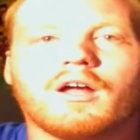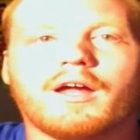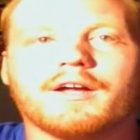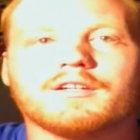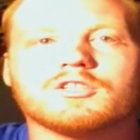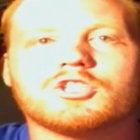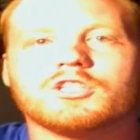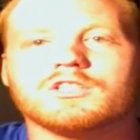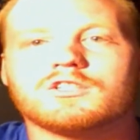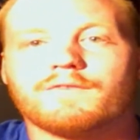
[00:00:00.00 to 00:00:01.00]
And
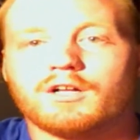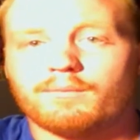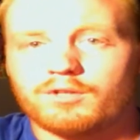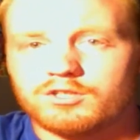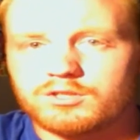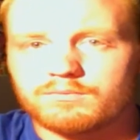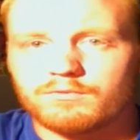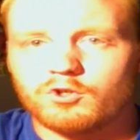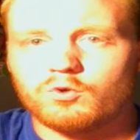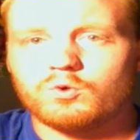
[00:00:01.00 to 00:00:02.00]
she's developed these
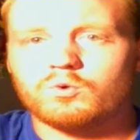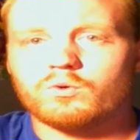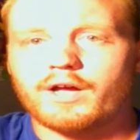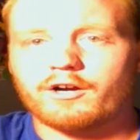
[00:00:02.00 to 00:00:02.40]
new